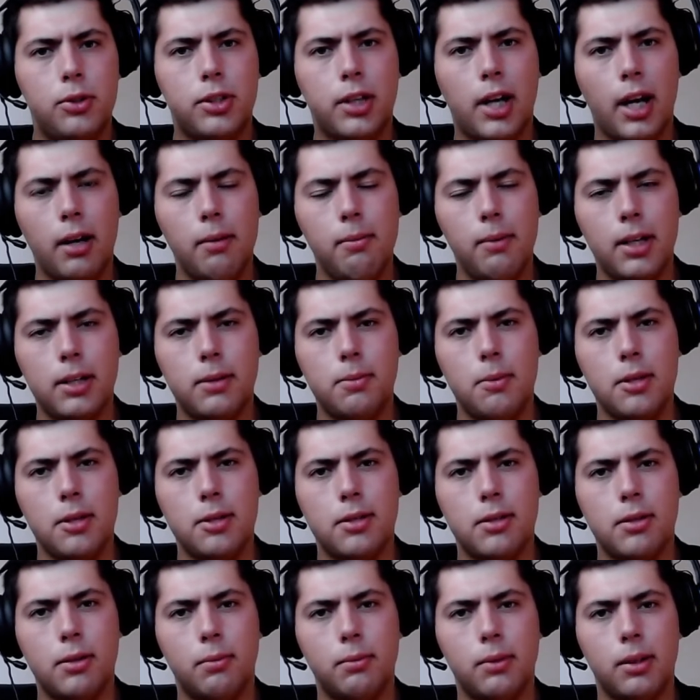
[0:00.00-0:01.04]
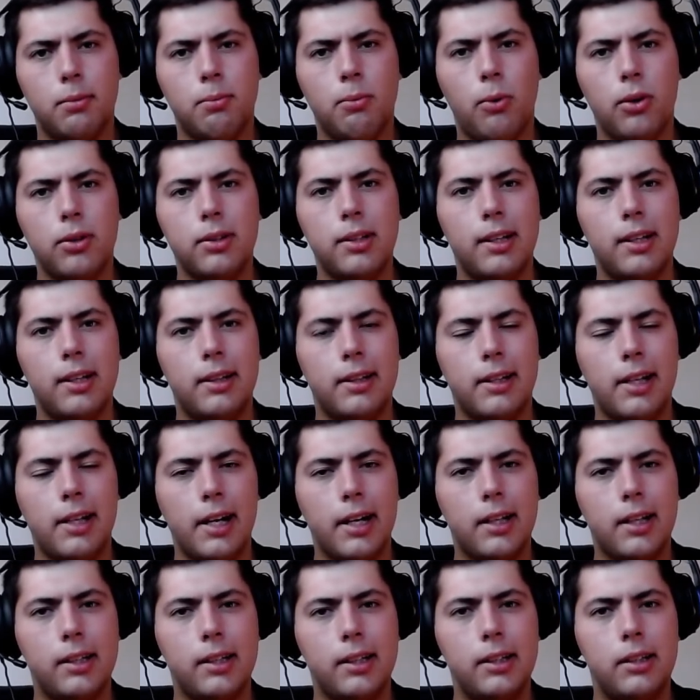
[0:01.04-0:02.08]
kind of makes me assume that more than
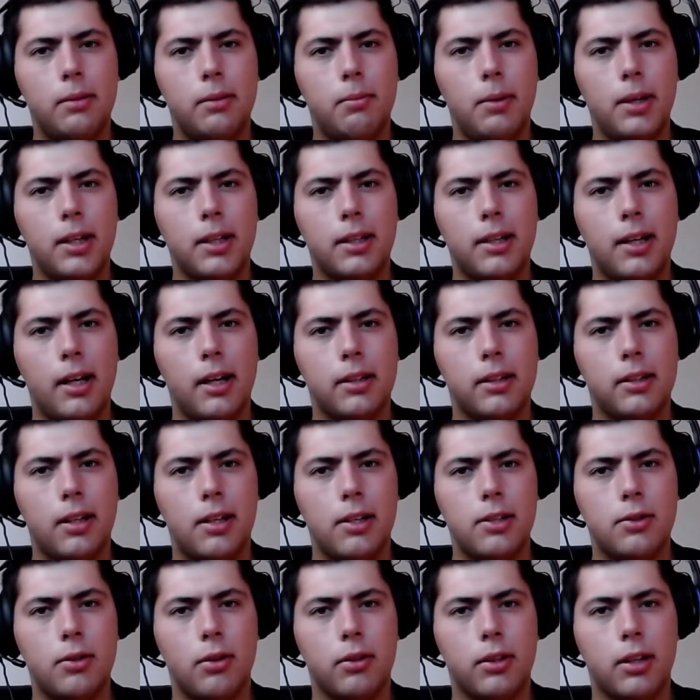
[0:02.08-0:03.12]
likely the main character is not